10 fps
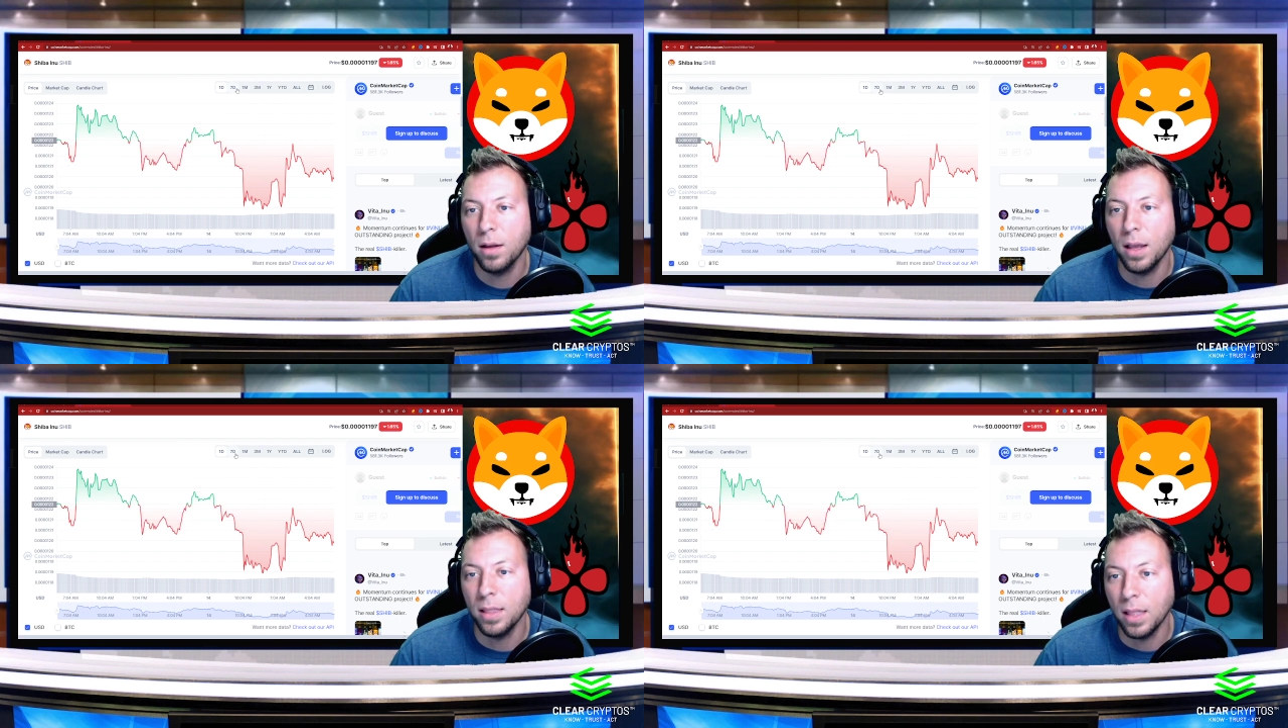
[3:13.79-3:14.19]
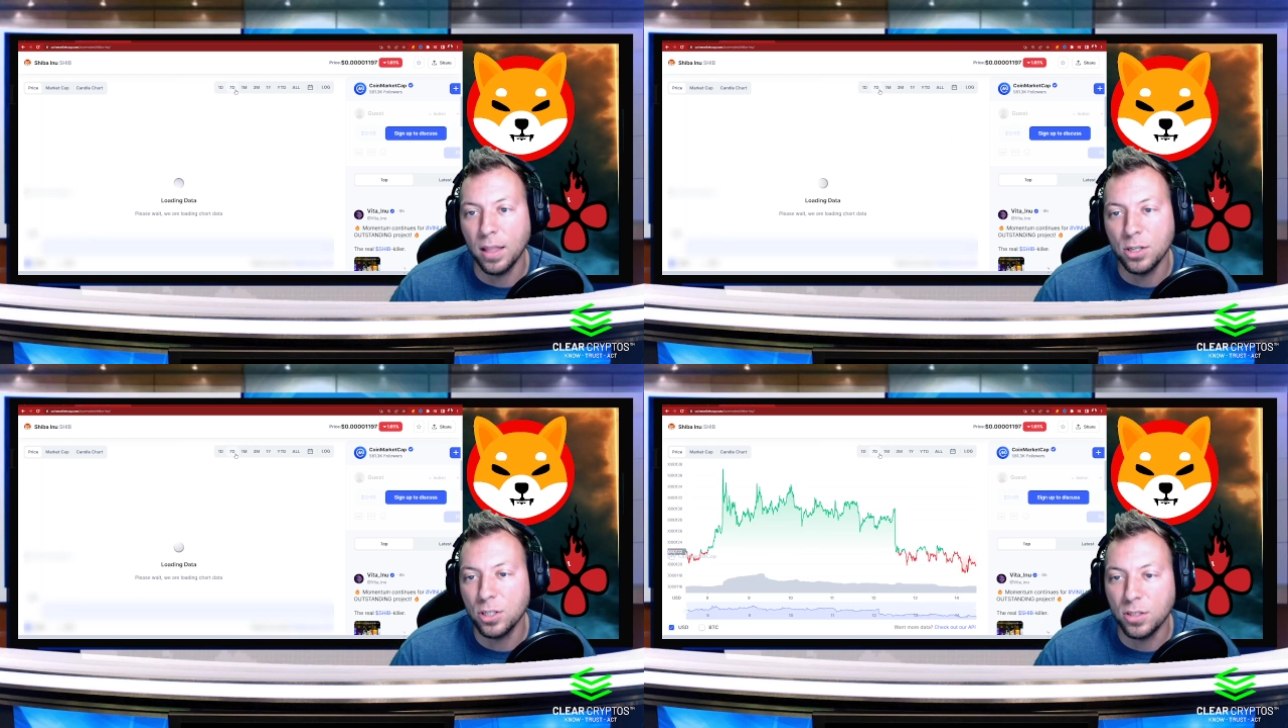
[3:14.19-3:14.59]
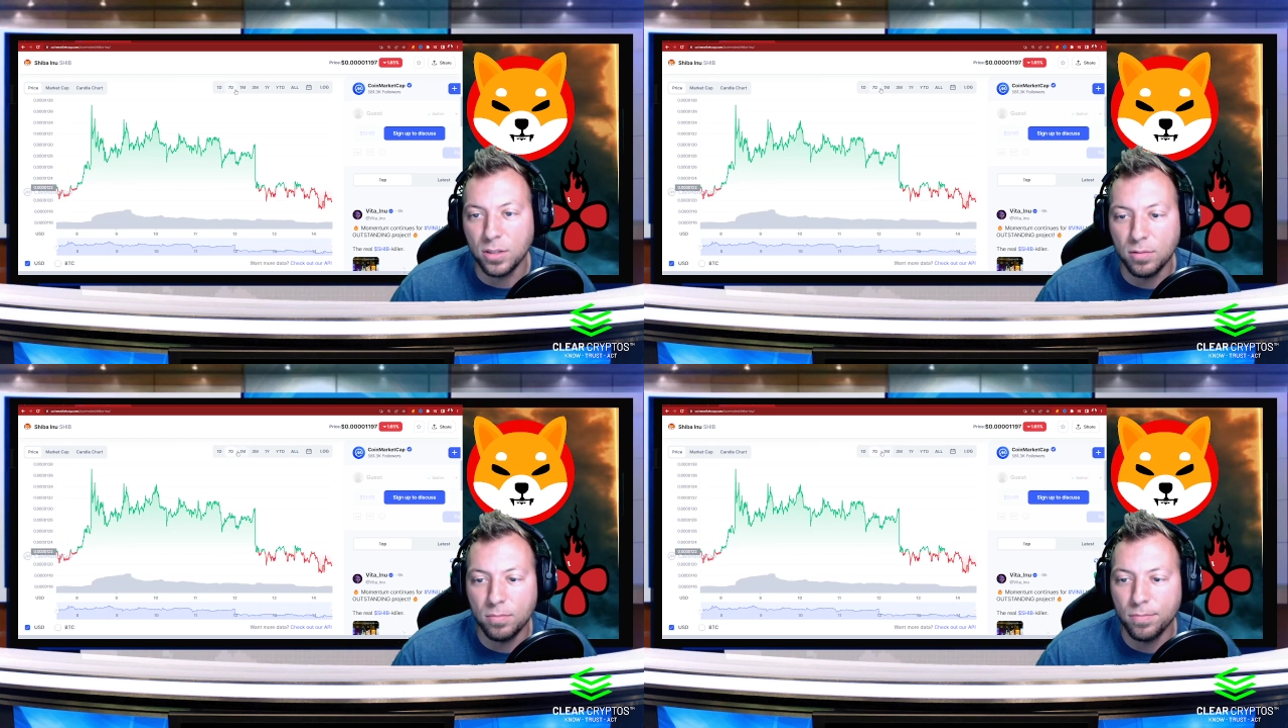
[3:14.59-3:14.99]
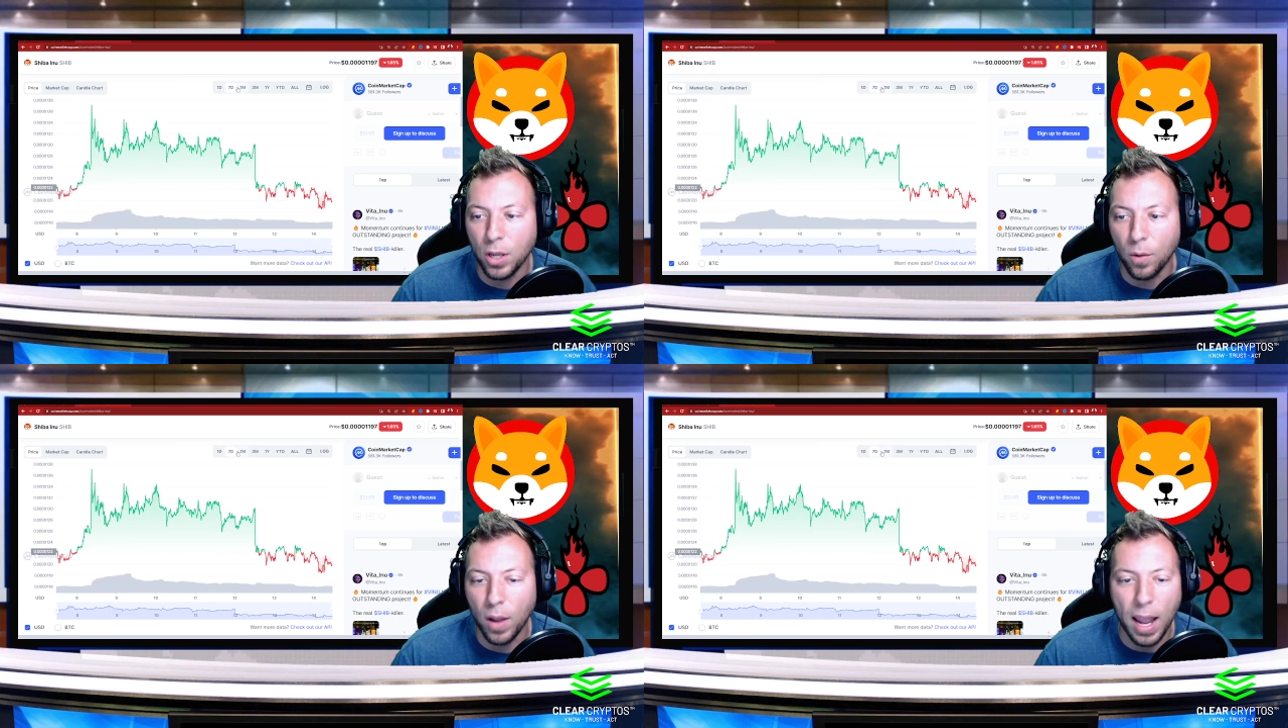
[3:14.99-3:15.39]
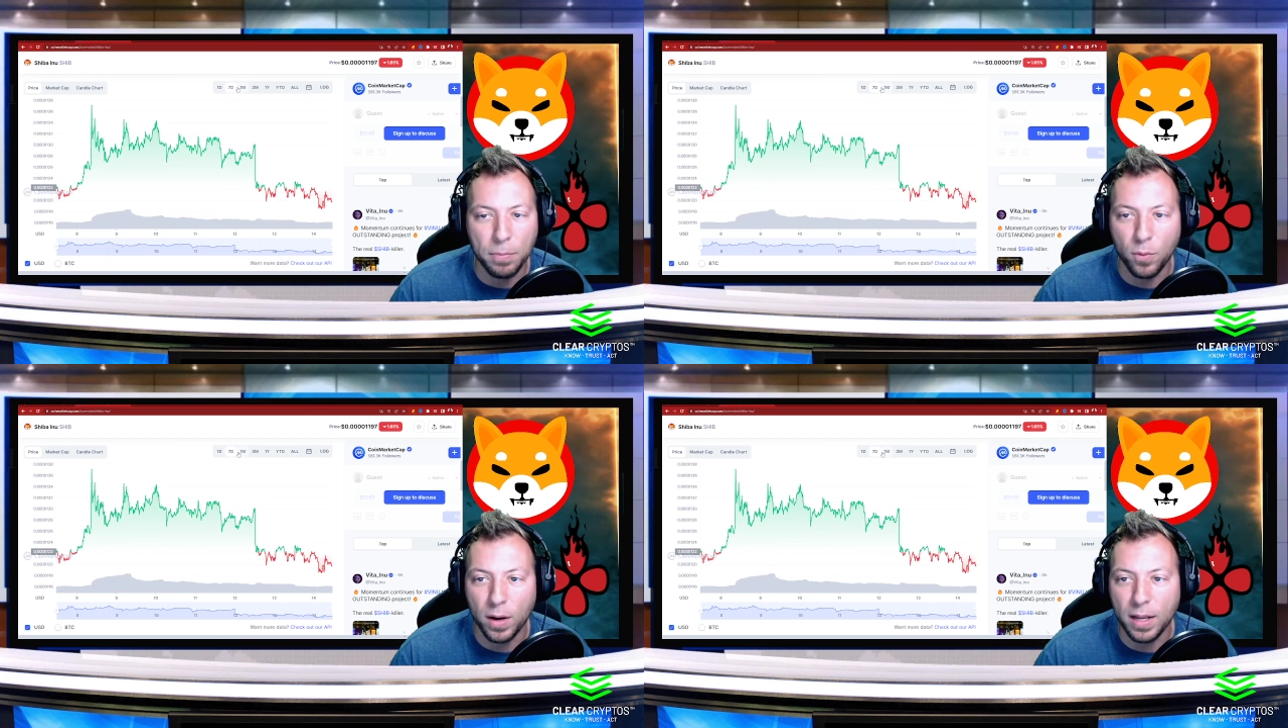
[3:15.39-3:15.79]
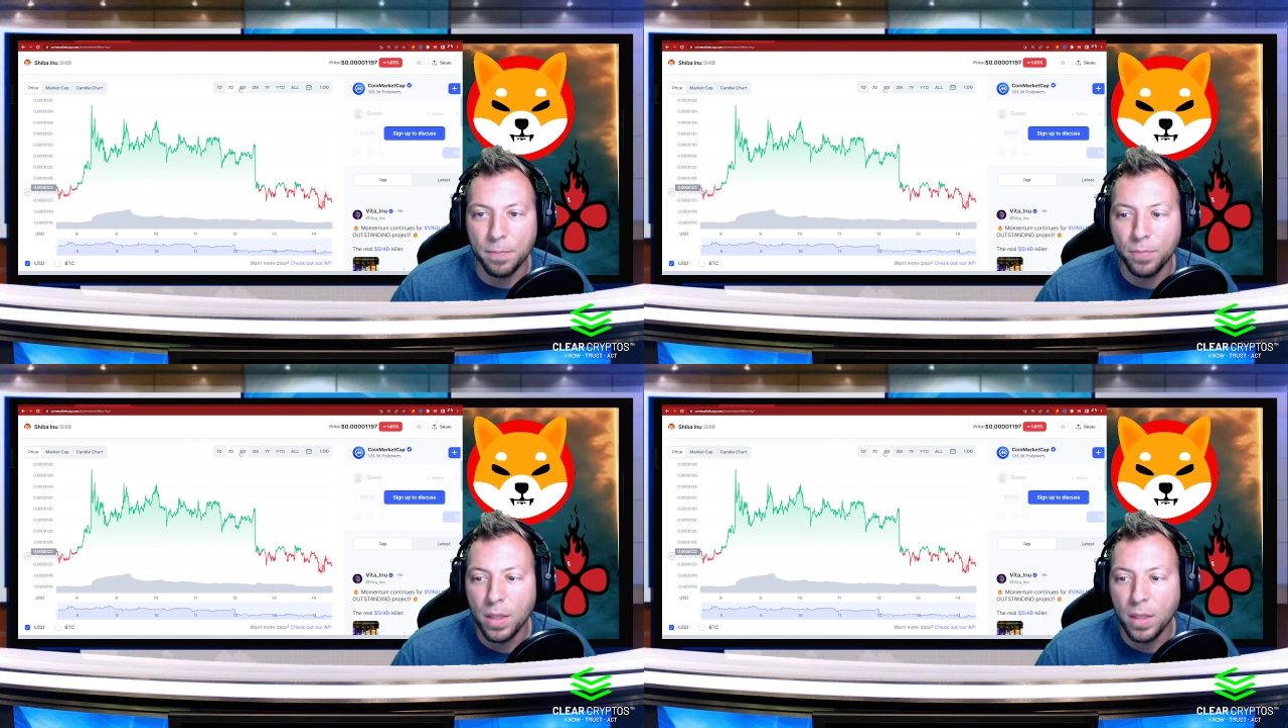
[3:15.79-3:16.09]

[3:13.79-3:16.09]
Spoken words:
And then they just, you know, ape right in.